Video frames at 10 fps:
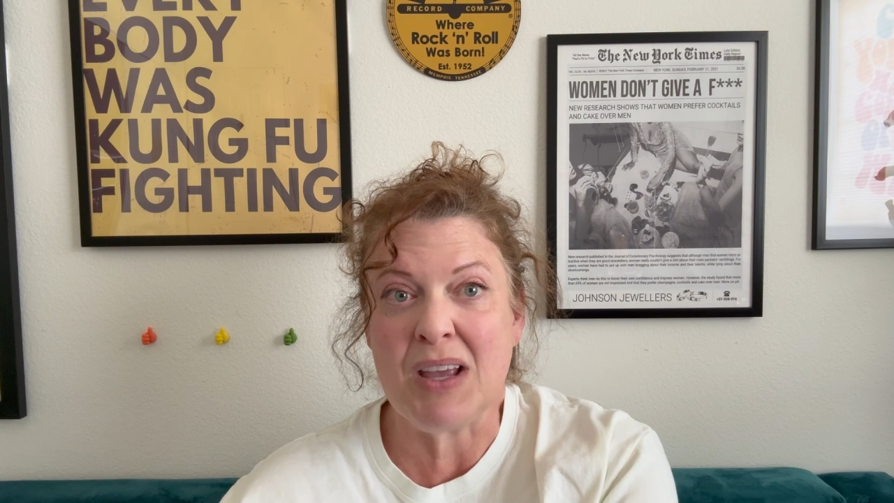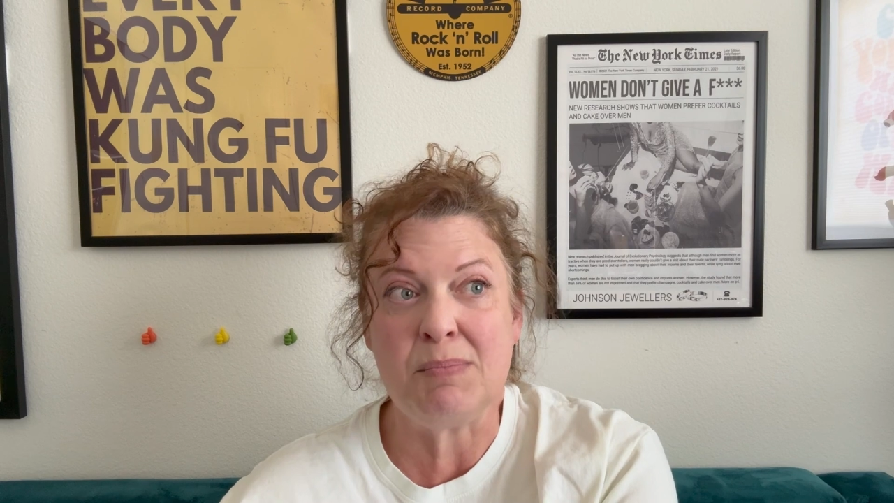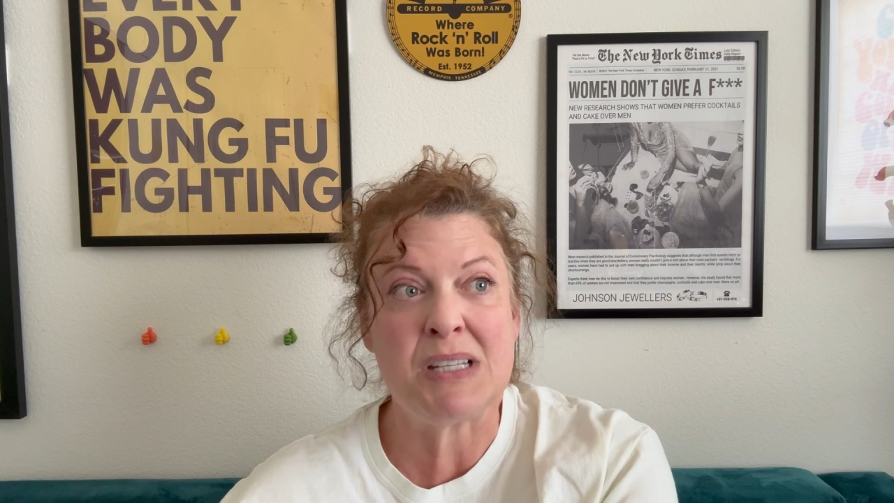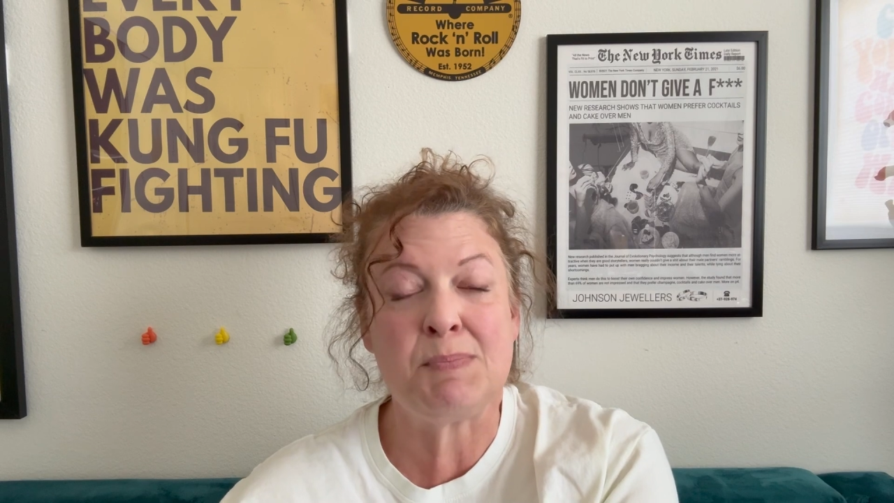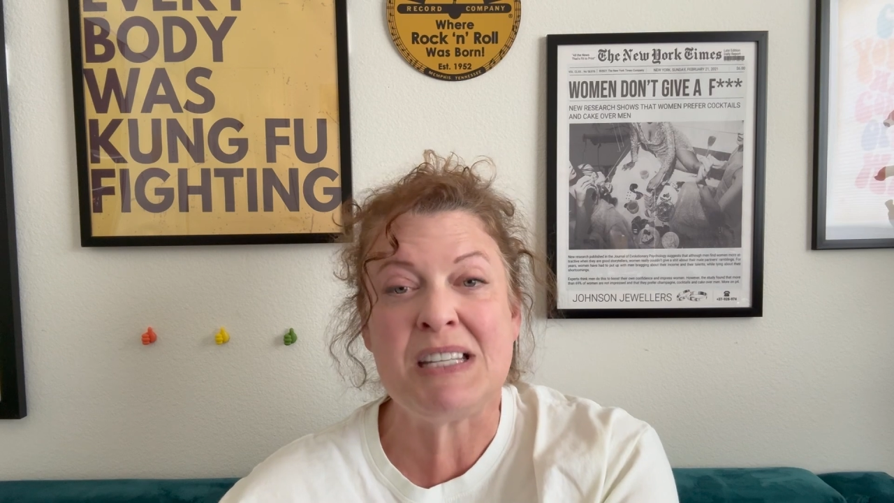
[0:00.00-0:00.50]

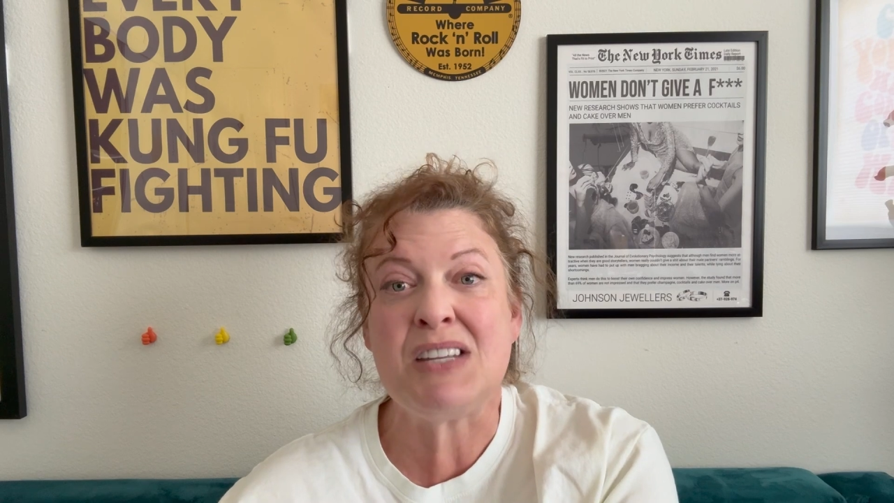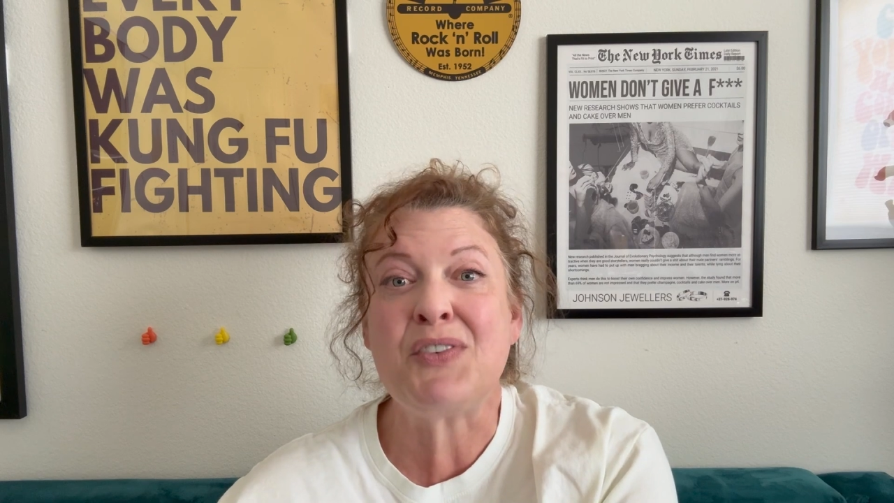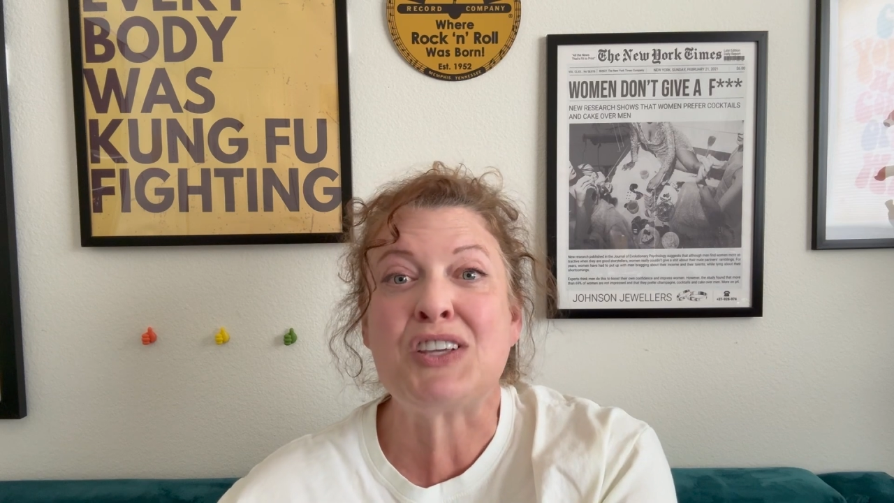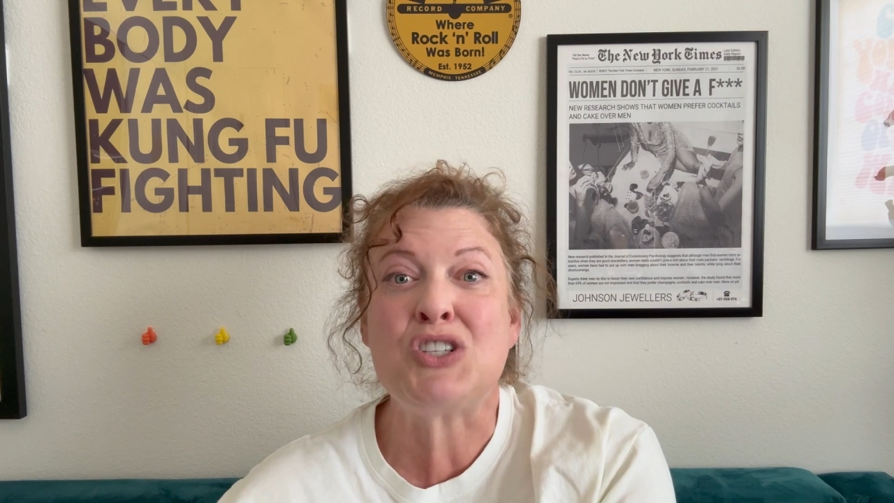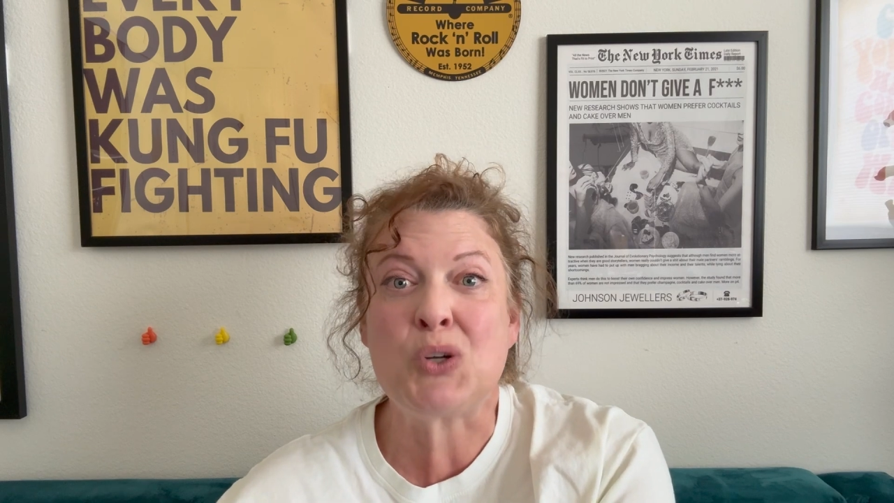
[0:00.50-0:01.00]

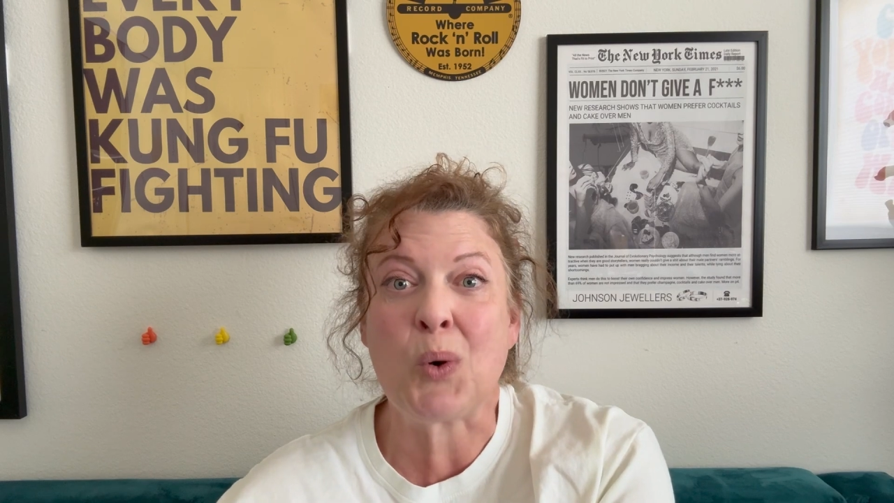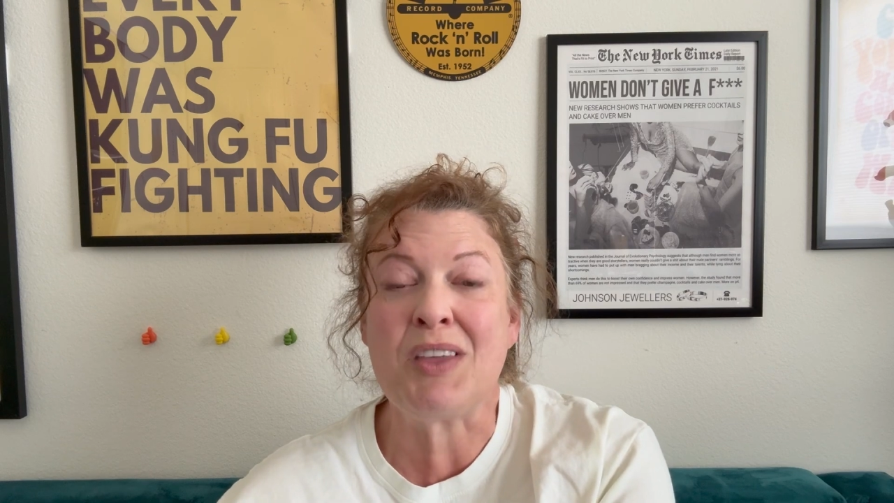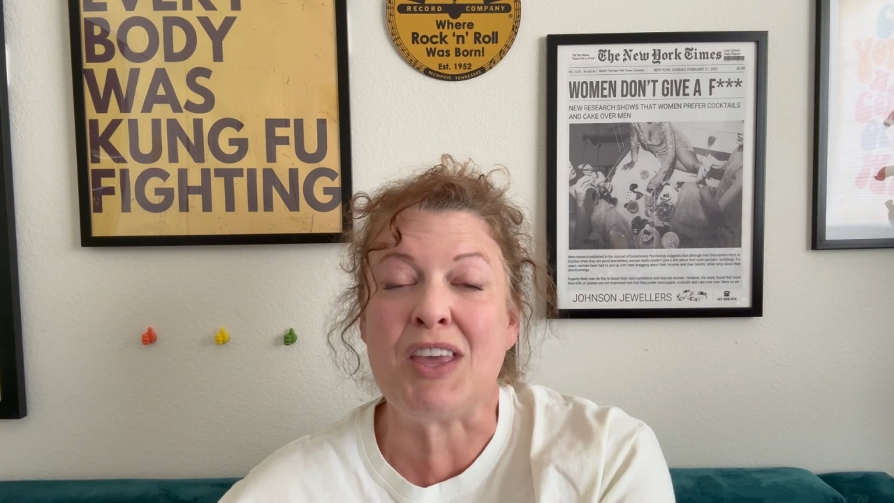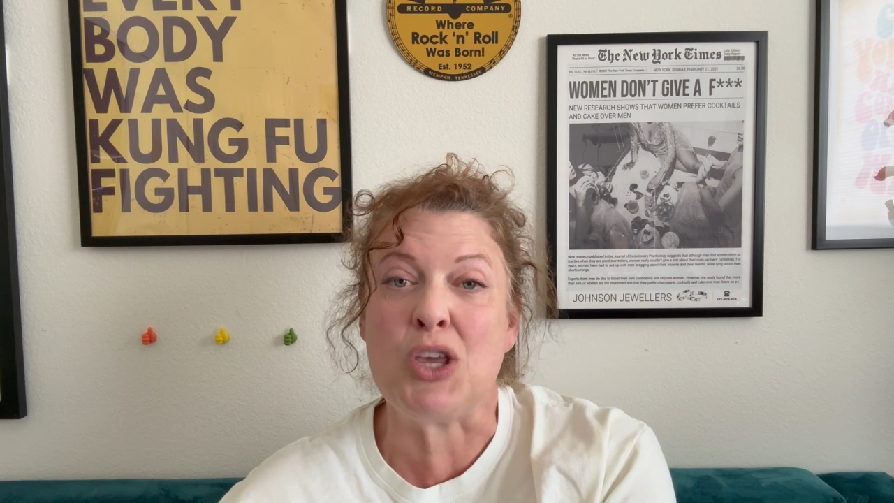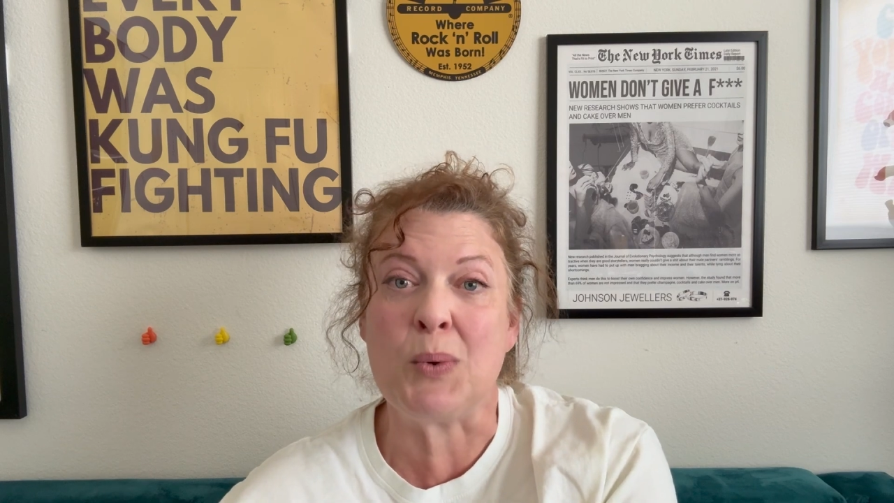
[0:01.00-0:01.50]
specific story
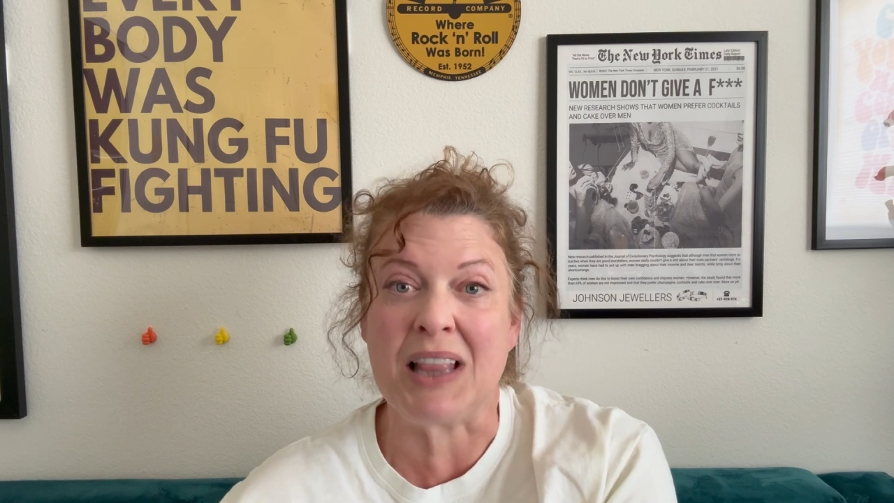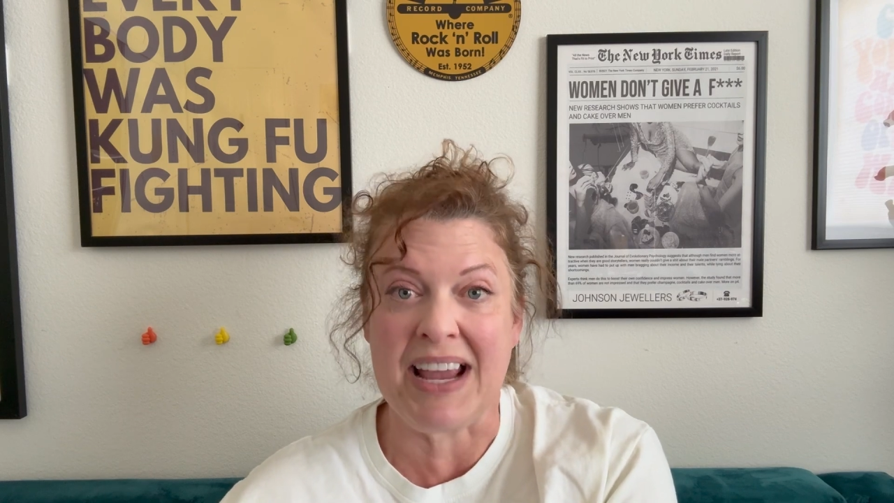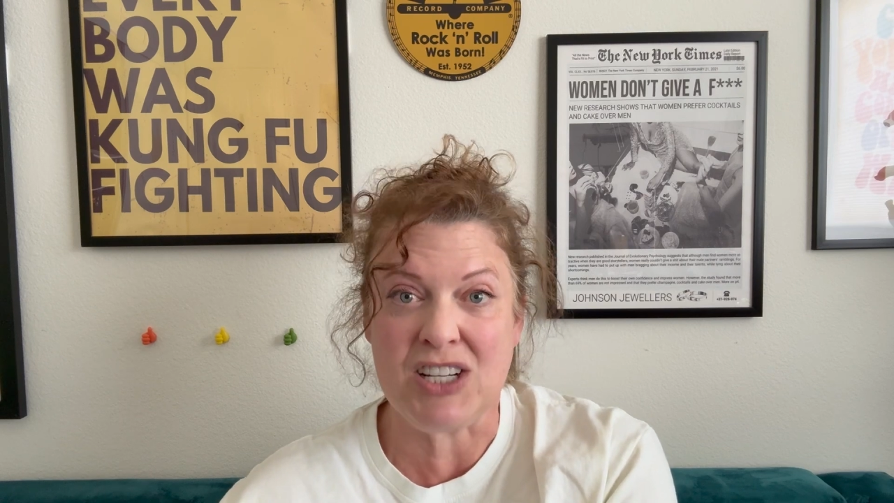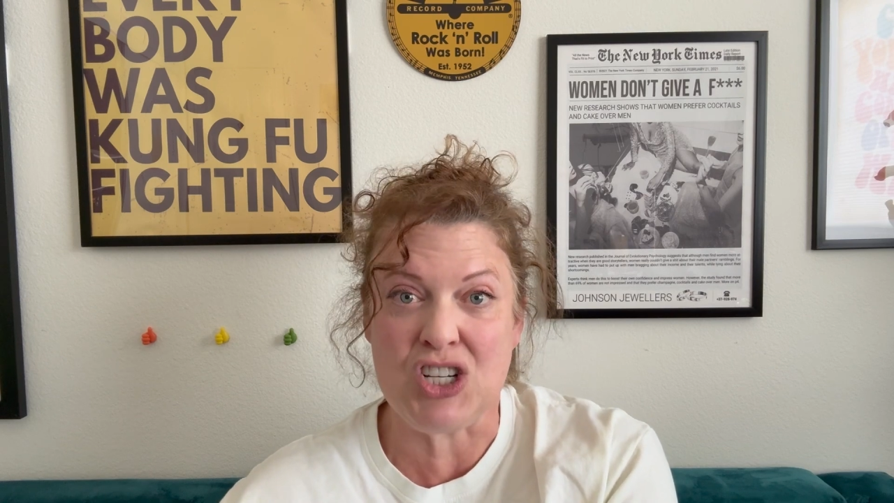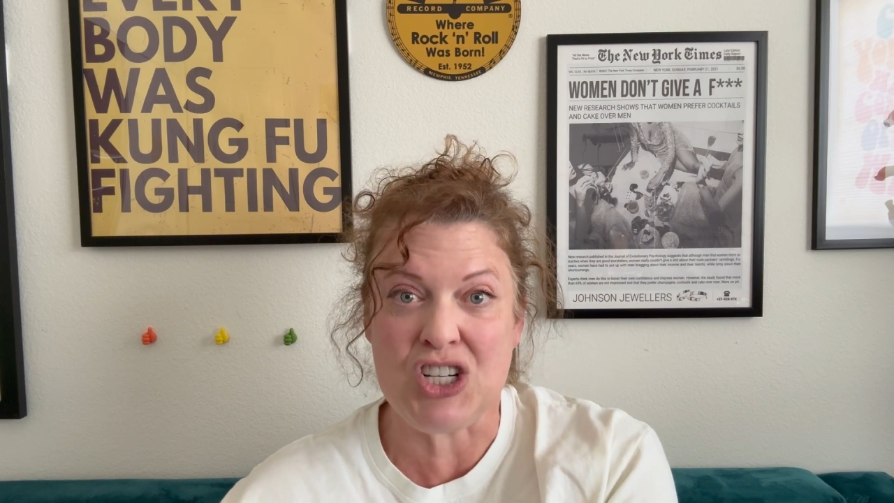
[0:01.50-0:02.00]
that you would
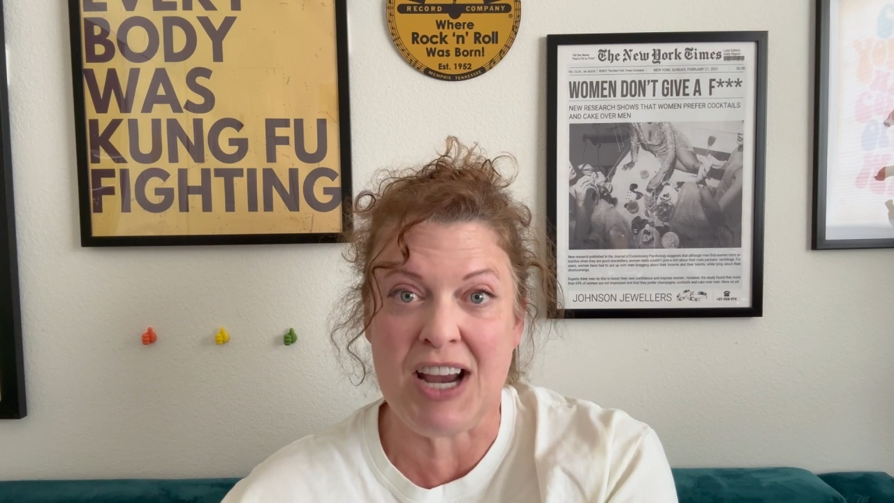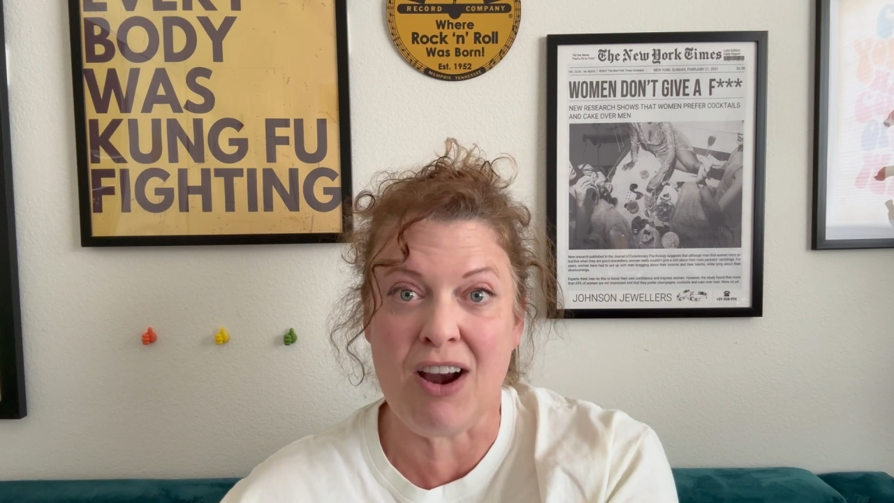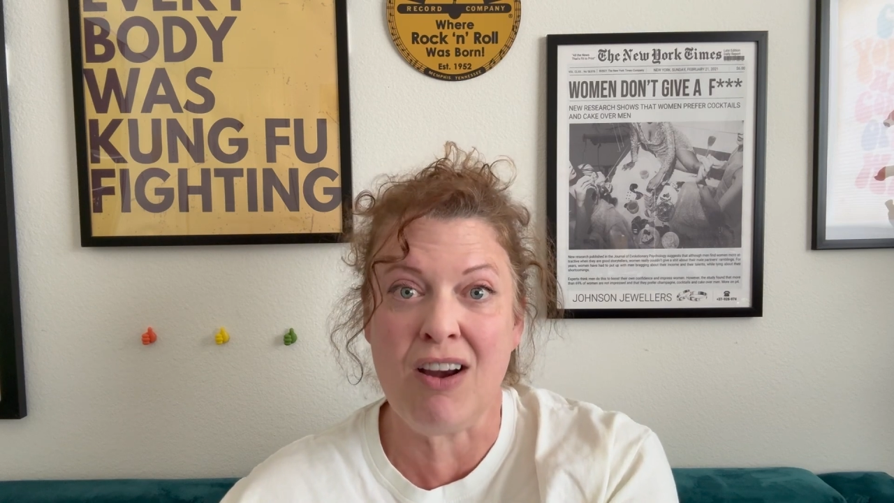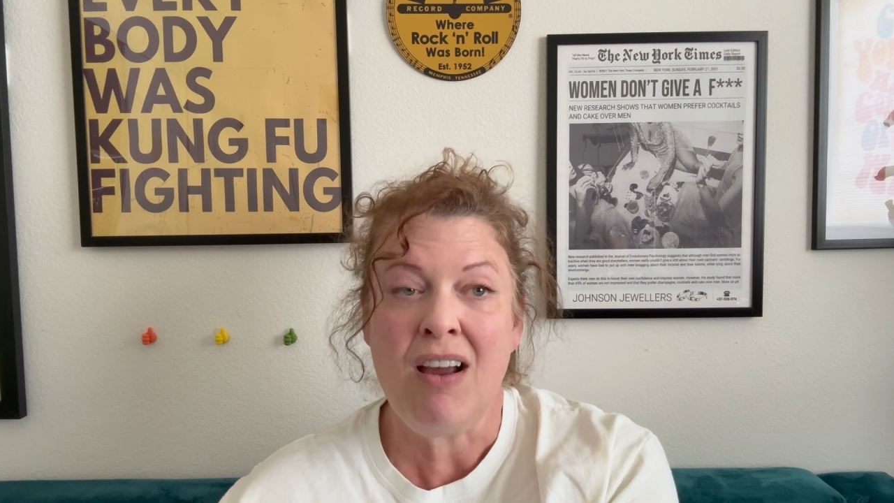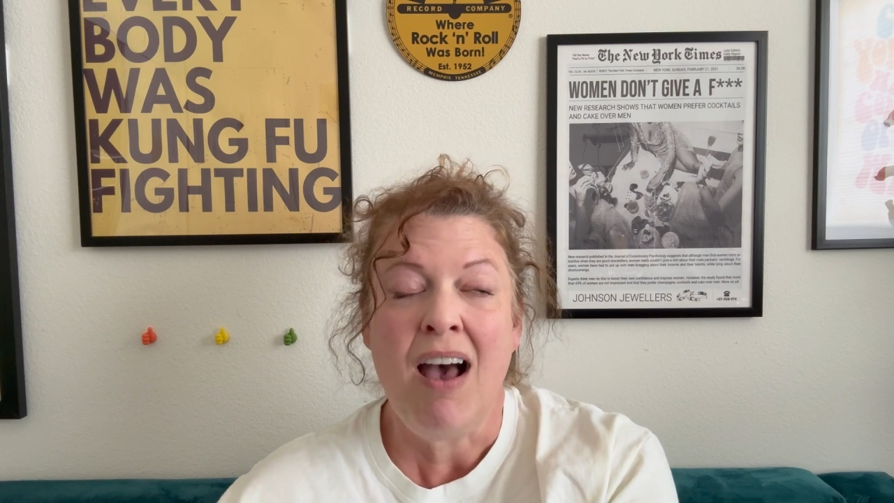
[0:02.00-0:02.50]
like to share,